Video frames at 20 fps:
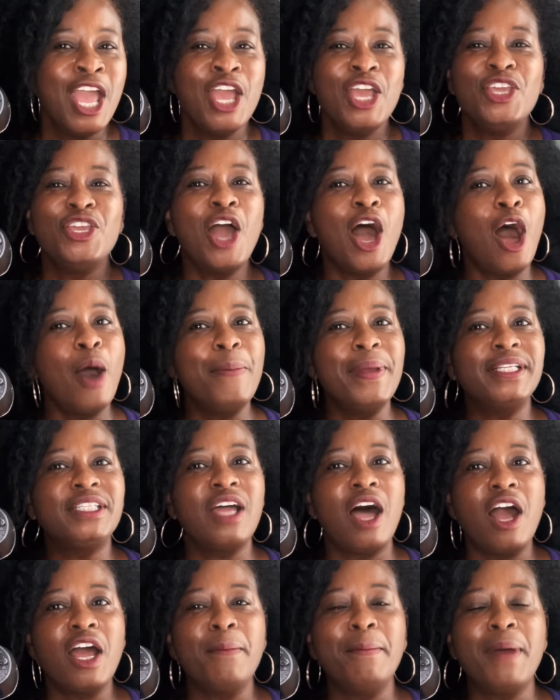Y'all been
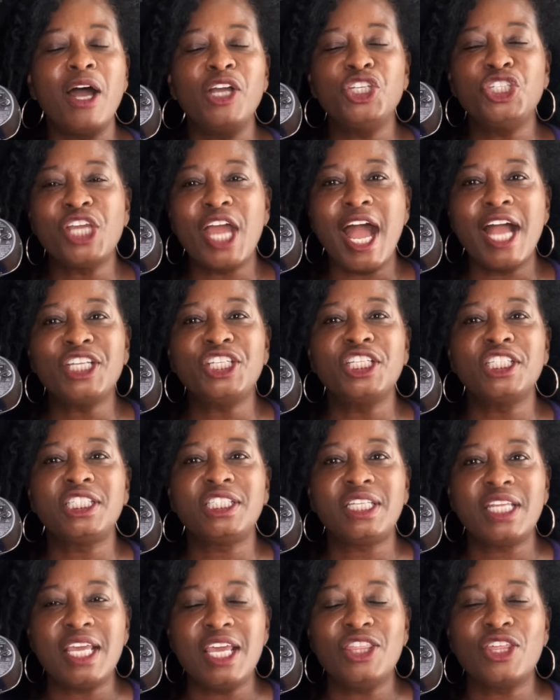talking about Josh's
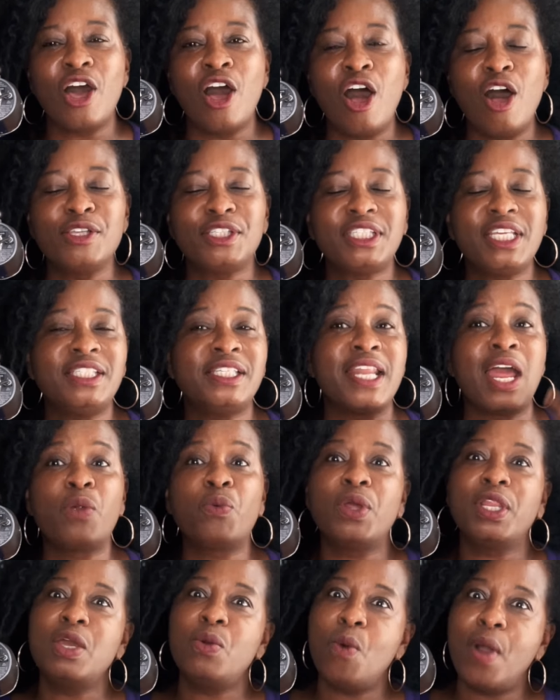teeth all season. I
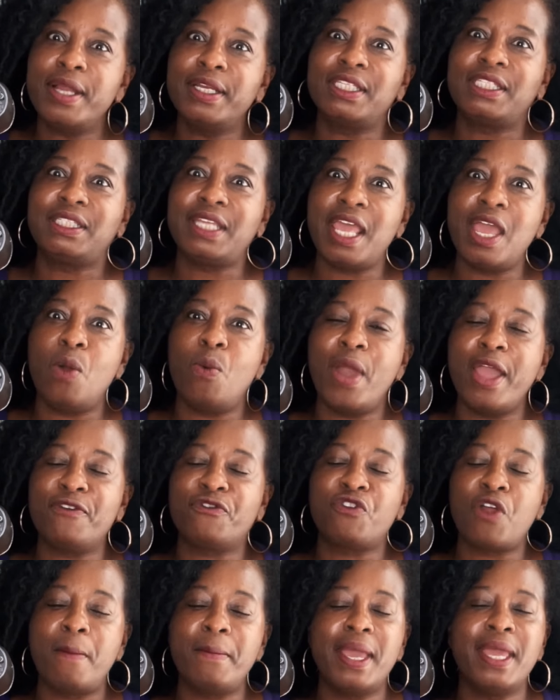really wanted to stay away
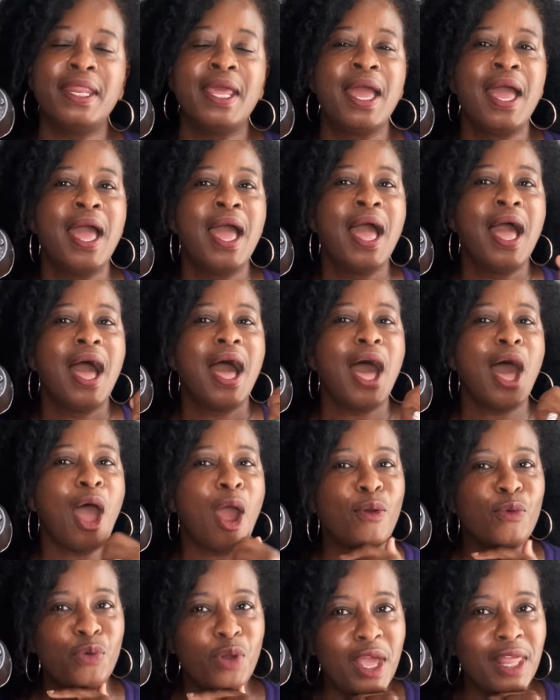from it. I
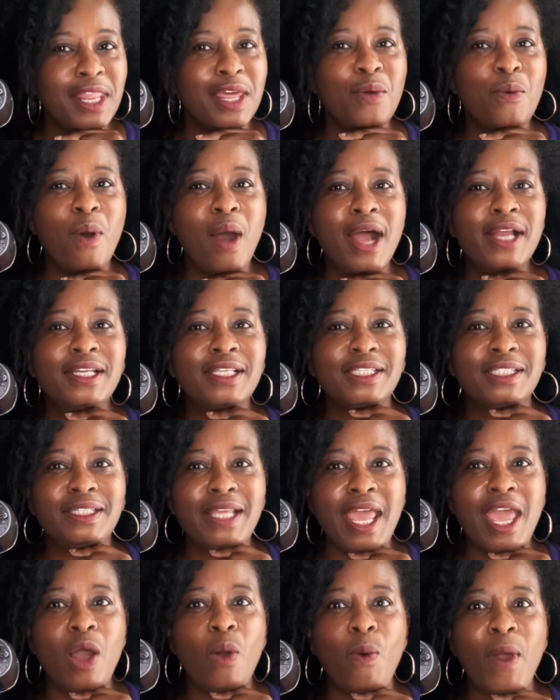really wanted to
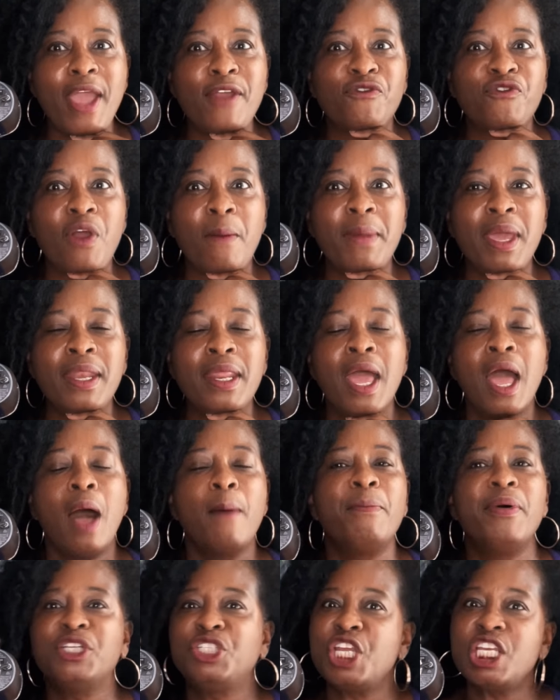stay away from it.
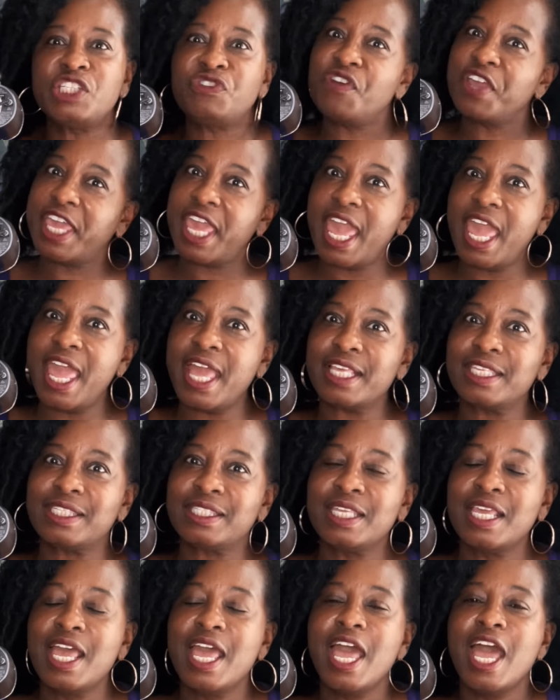But just for
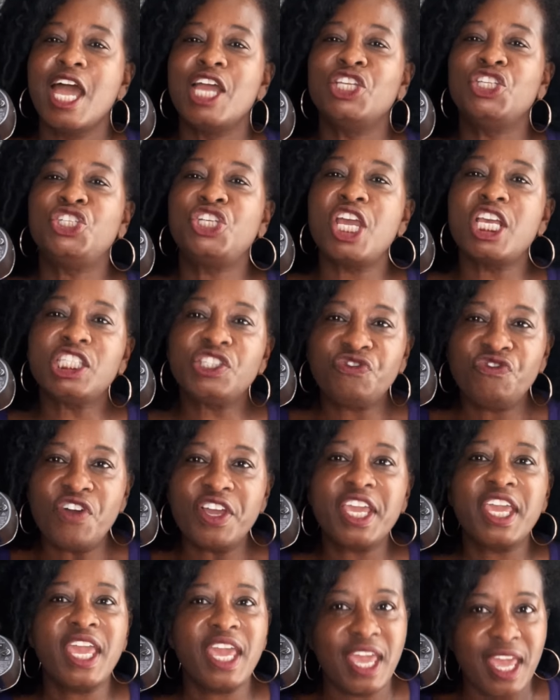kicks, just for
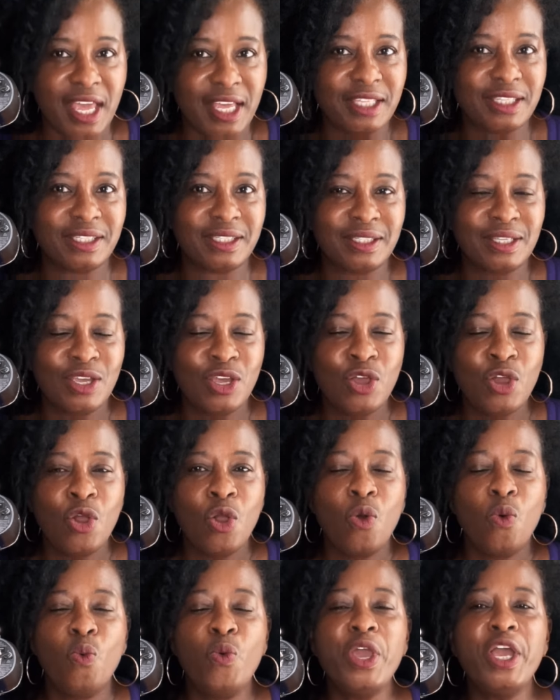kicks,
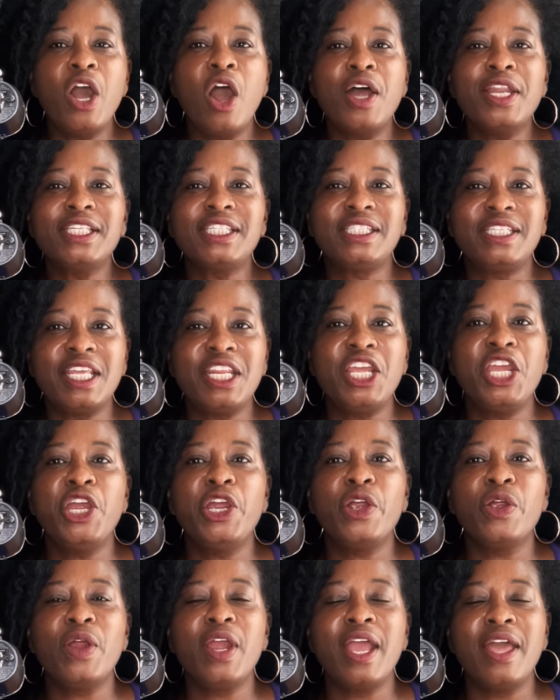we're going to sit
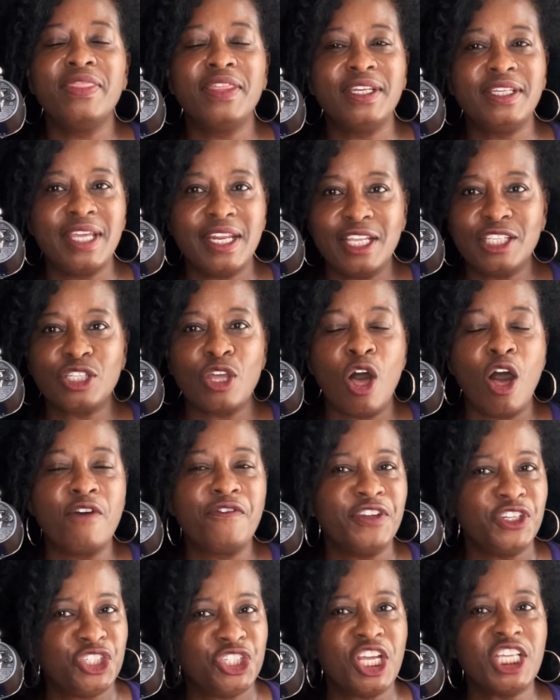here in the dentist's
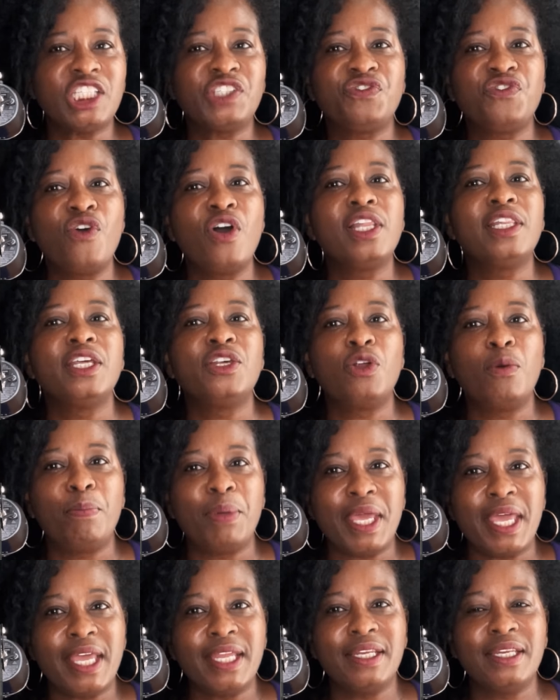office just for a little
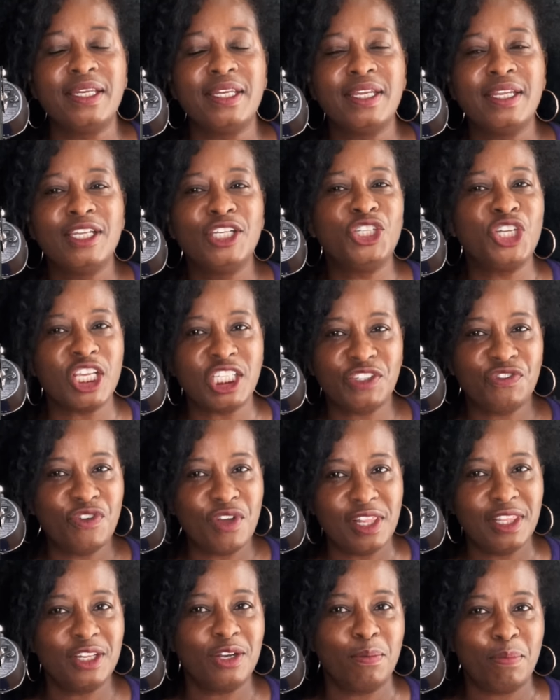bit, just for
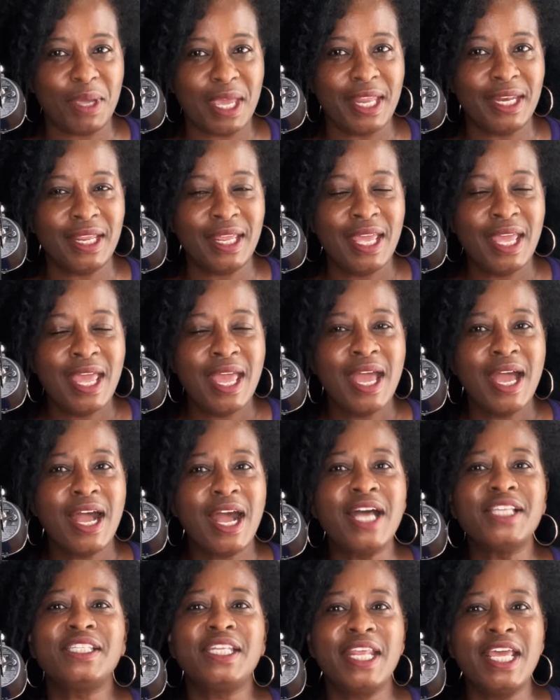a little bit,
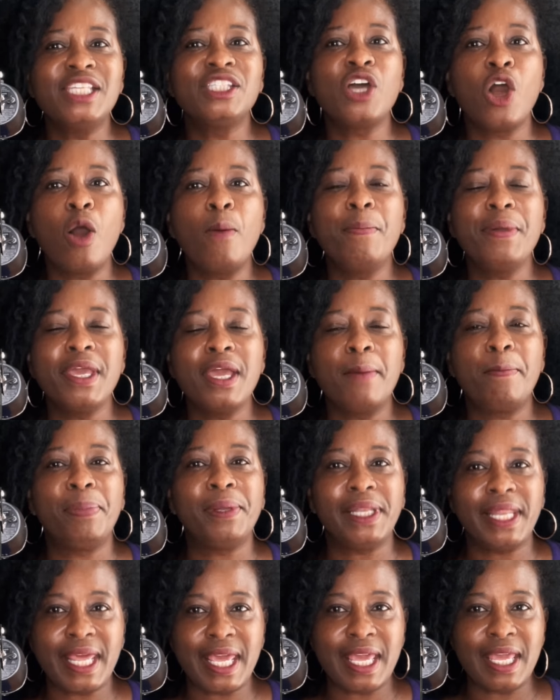because it is going to be a
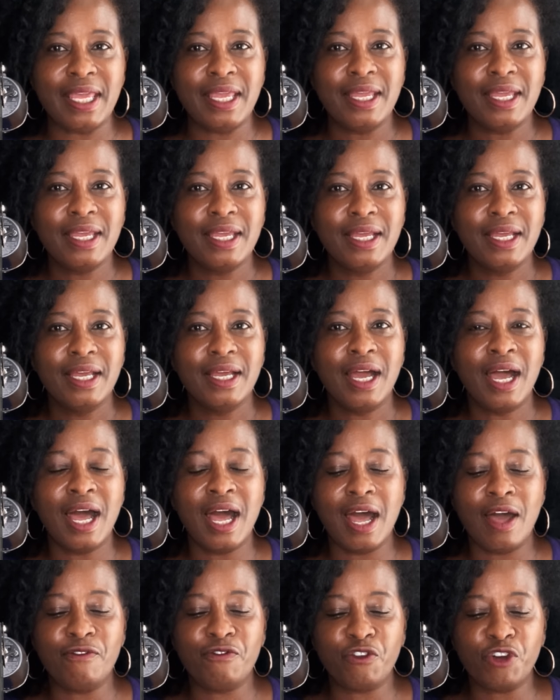plea.
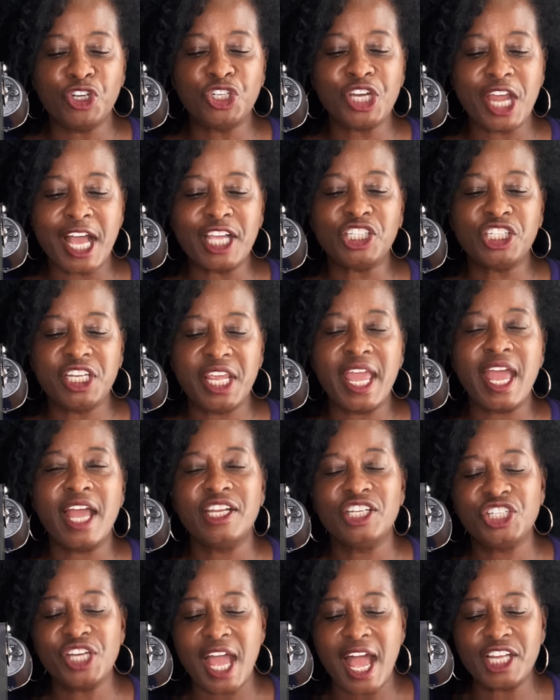Uh, for Josh, yeah,
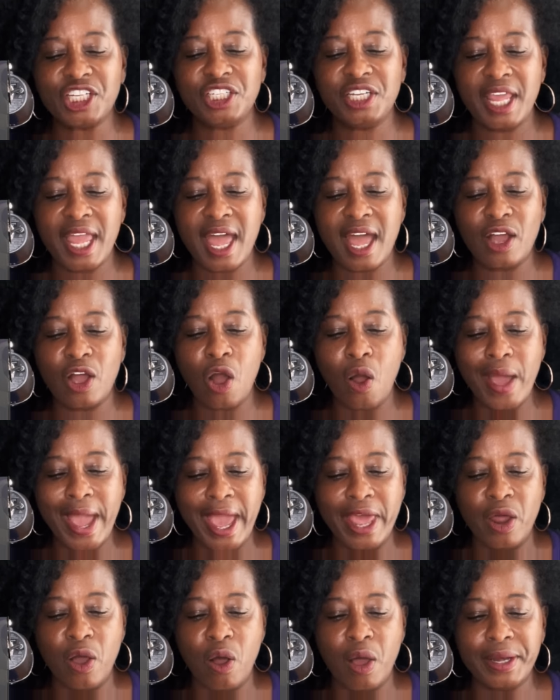Josh, yeah, go
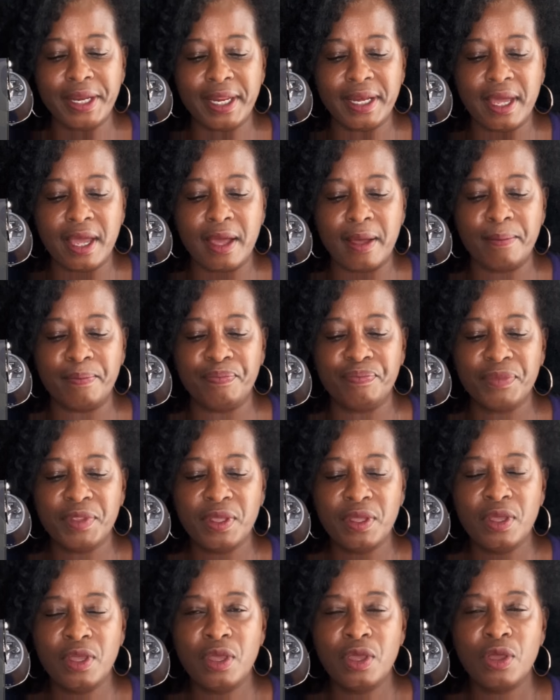ahead on and um,
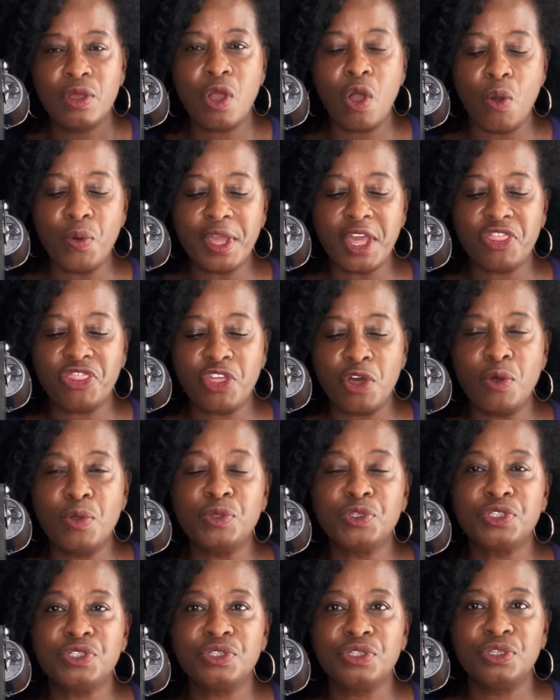go get
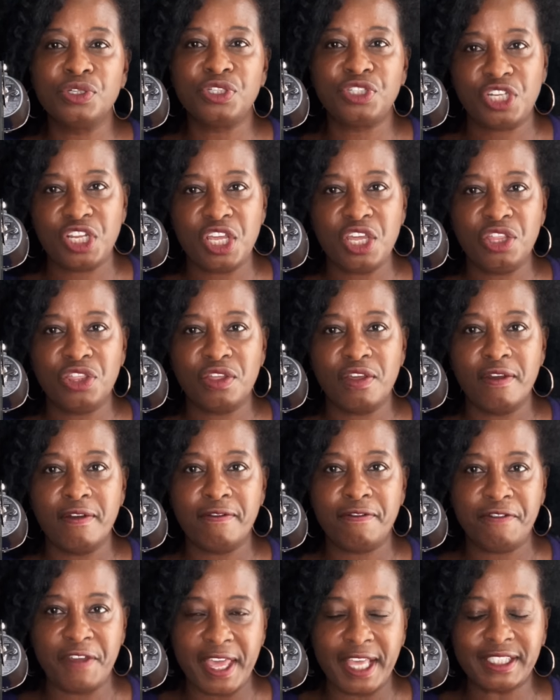those teeth
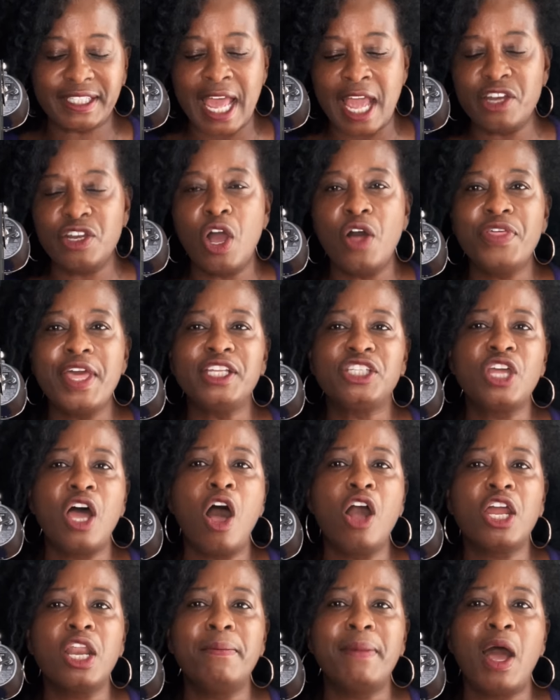fixed. I know they're
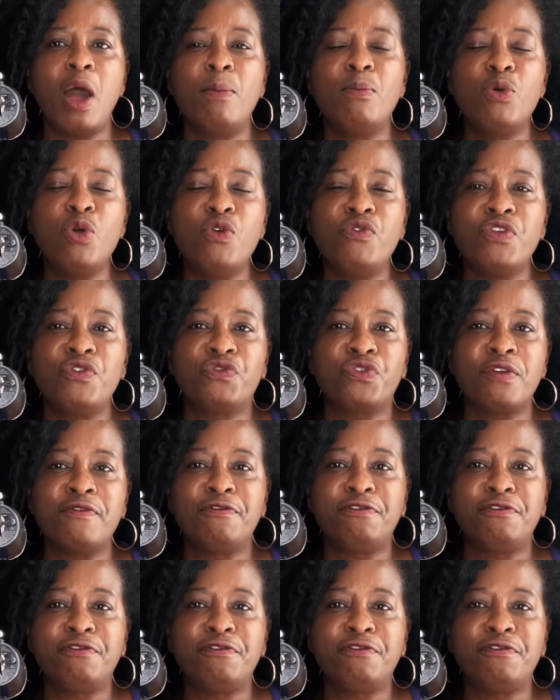talking about moving from